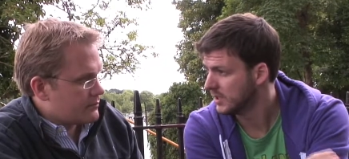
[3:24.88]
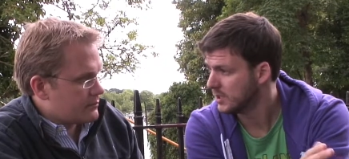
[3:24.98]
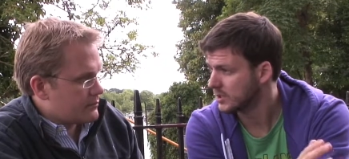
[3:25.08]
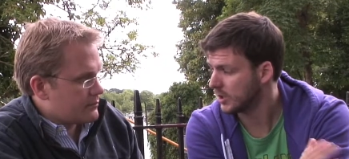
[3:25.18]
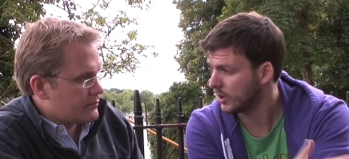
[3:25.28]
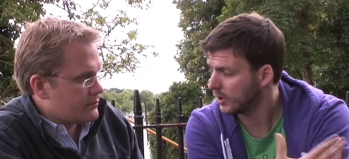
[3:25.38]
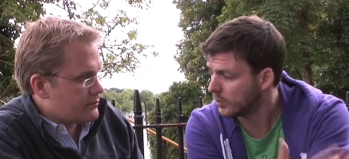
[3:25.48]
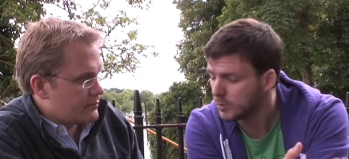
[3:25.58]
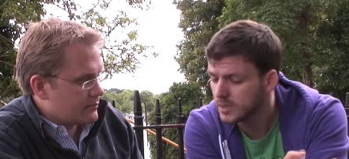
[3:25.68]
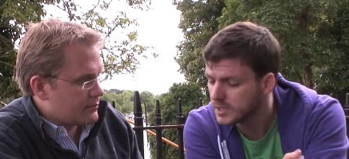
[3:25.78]
Speaker 1: So
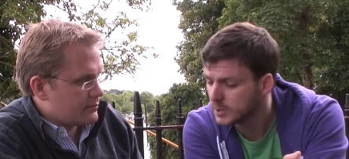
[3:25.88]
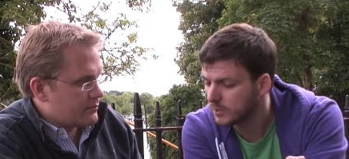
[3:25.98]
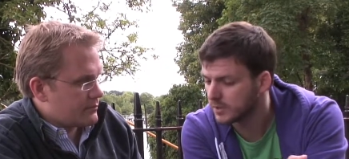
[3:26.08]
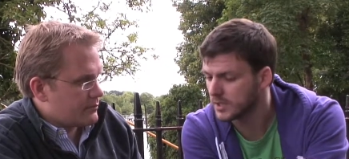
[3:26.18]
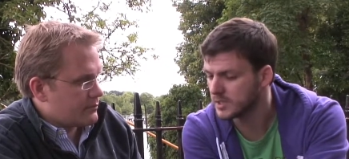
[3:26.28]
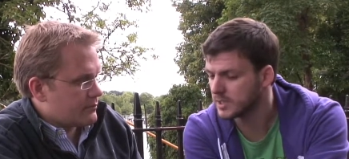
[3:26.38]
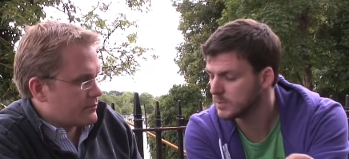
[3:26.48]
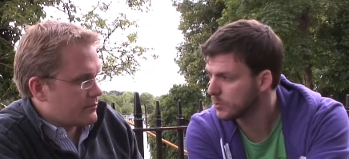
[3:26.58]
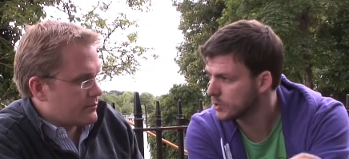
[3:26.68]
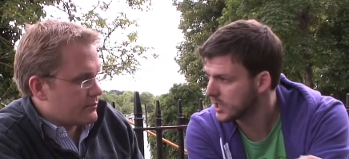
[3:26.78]
uh, all these little things, these
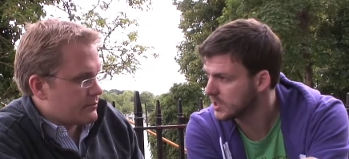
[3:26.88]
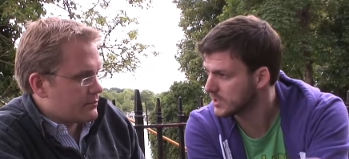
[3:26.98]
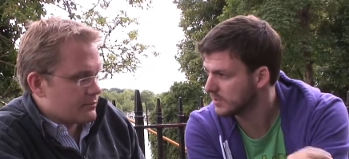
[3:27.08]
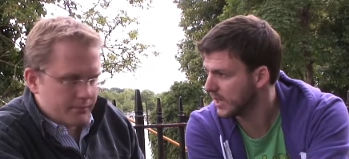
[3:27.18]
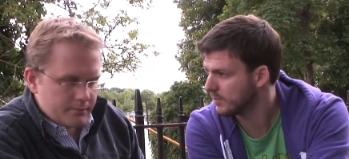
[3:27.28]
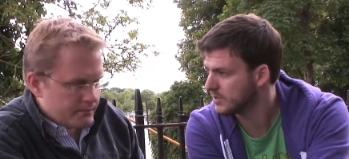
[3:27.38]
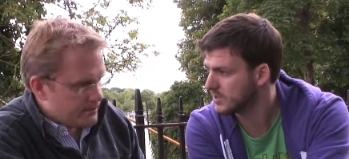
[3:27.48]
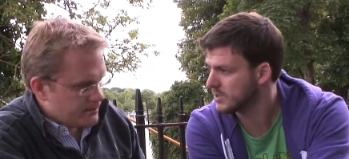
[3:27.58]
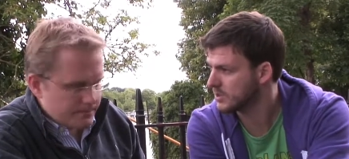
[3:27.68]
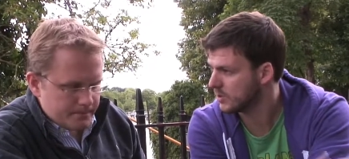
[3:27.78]
small changes that have
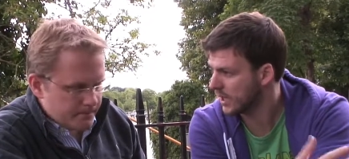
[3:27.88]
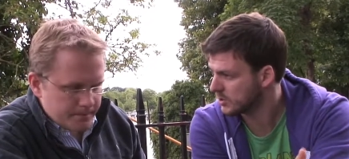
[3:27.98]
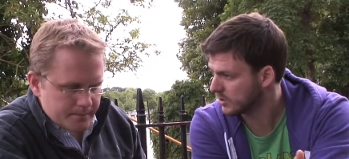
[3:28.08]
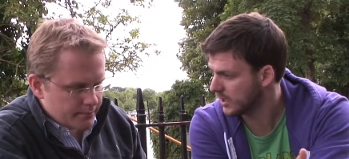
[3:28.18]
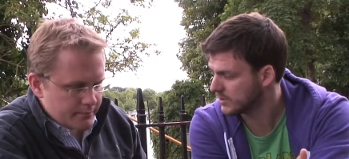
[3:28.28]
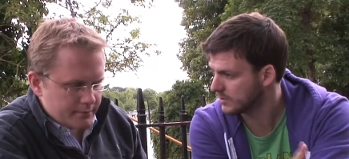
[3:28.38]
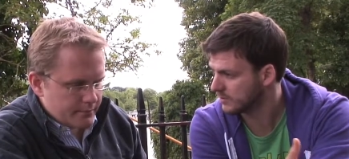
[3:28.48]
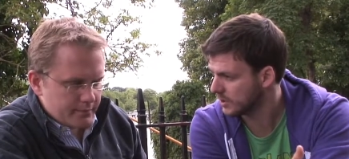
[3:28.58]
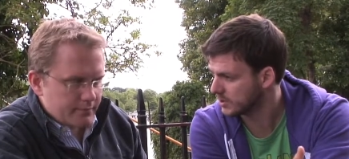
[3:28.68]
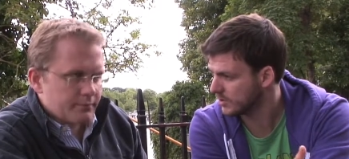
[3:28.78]
happened since you had your hands on the
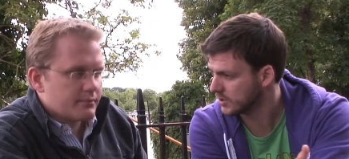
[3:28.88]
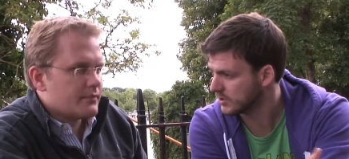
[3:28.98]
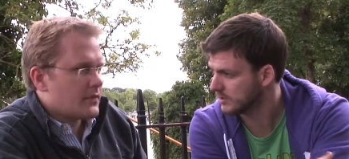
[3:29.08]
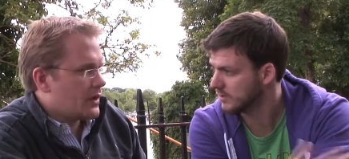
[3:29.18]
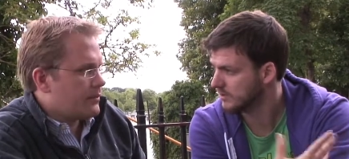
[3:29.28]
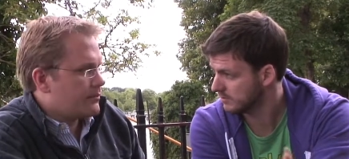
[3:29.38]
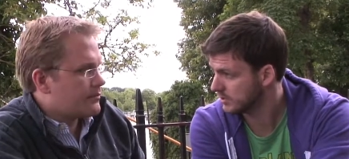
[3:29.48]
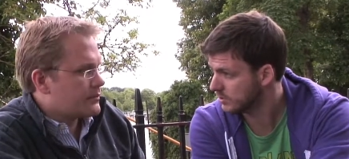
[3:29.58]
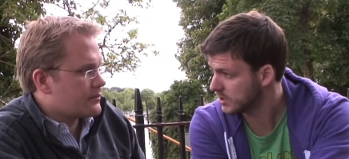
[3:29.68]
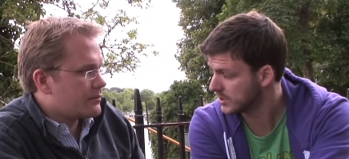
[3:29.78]
first version. Yep.
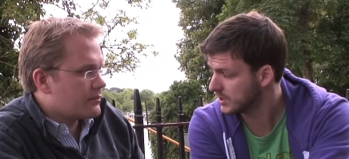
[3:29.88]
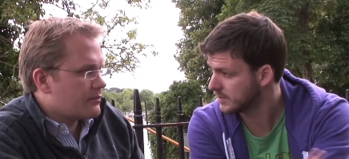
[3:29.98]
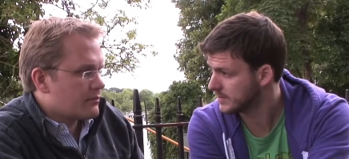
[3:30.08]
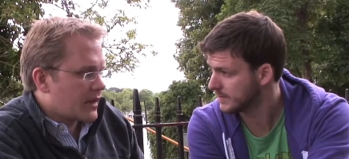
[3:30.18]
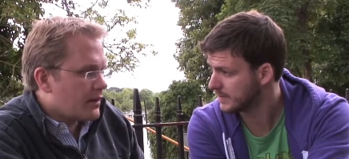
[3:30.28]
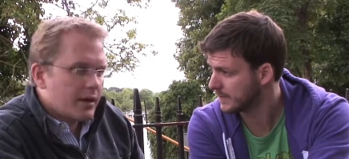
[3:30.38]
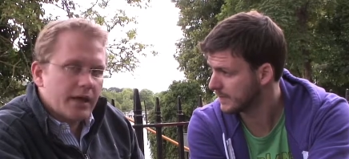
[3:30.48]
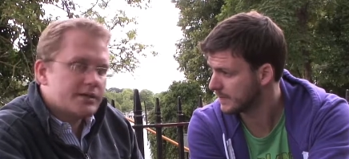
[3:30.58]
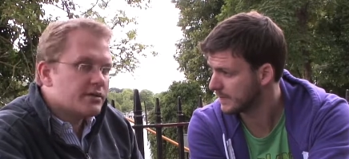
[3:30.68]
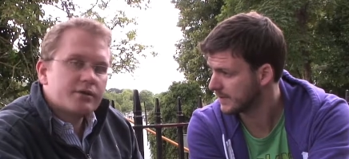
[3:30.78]
Seriously.
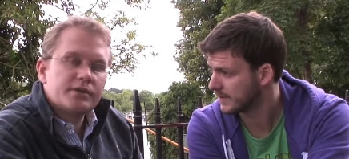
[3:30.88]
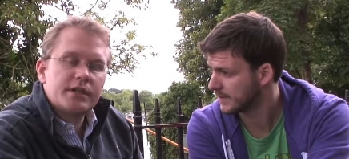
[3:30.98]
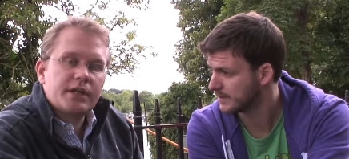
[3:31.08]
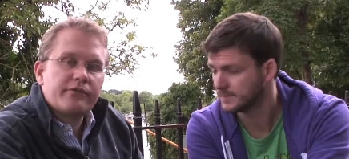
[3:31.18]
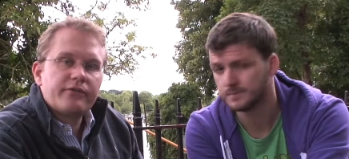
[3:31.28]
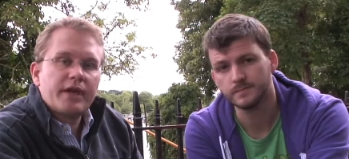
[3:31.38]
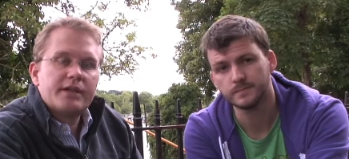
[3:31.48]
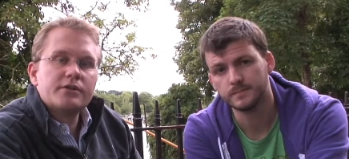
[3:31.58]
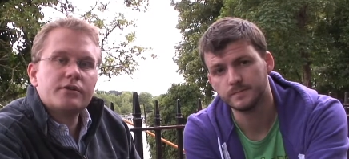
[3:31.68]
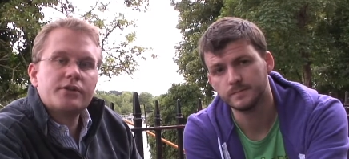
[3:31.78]
Speaker 2: it's not good enough.
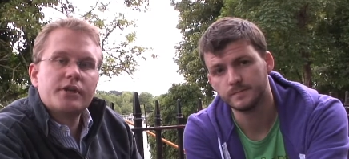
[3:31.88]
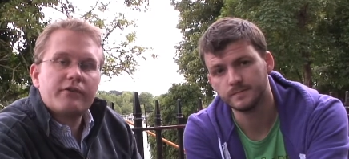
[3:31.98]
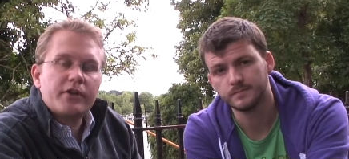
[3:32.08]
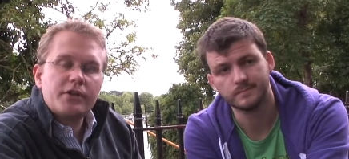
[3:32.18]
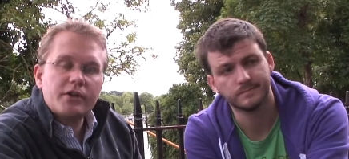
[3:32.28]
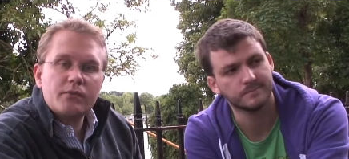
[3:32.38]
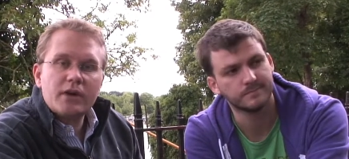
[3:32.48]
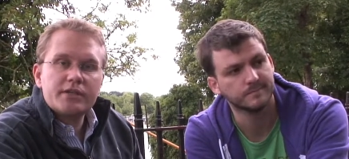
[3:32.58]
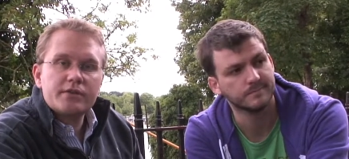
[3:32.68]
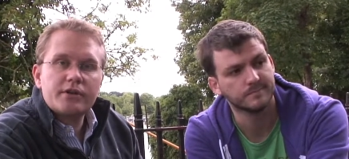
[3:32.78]
It's not good enough. And you know
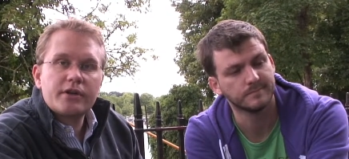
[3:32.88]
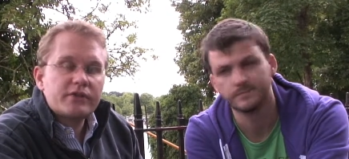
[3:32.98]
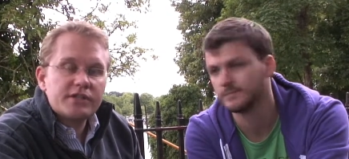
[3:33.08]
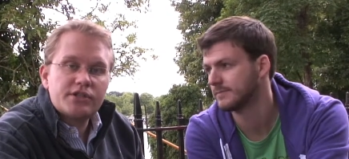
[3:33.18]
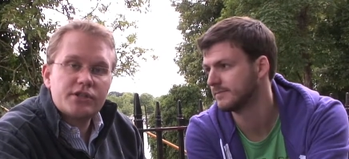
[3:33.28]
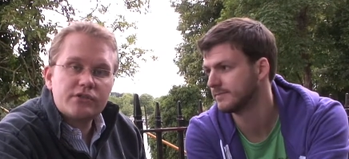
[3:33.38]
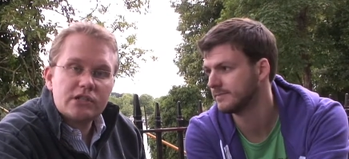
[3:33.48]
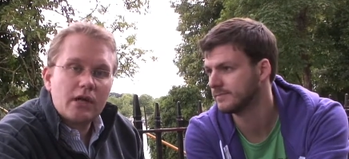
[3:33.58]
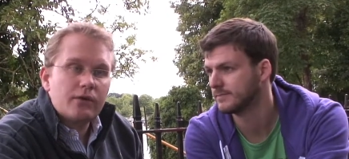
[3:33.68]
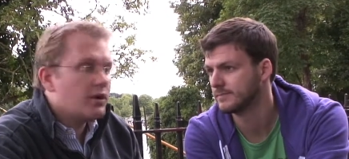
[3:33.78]
why it's not good enough? Because it's too
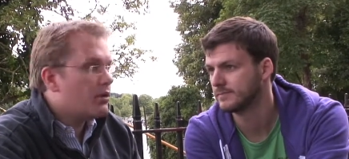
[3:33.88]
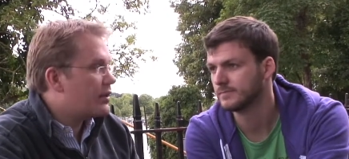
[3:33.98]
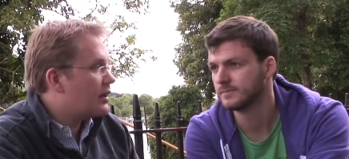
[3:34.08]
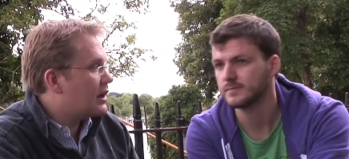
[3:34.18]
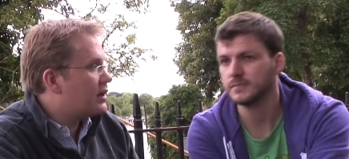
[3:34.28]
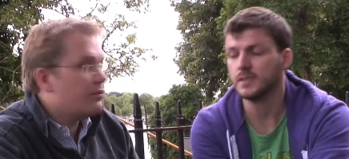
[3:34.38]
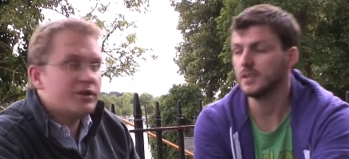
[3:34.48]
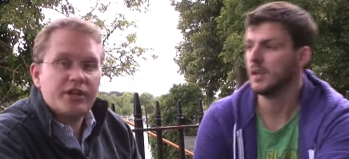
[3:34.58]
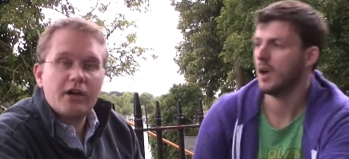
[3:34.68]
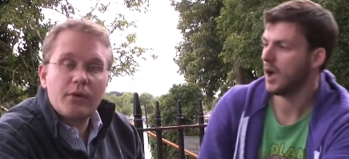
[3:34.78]
slow. When I click a
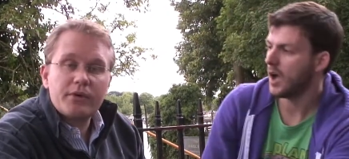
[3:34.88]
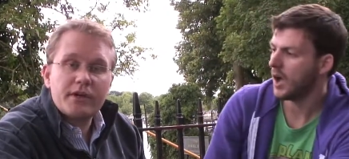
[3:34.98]
widget, I want to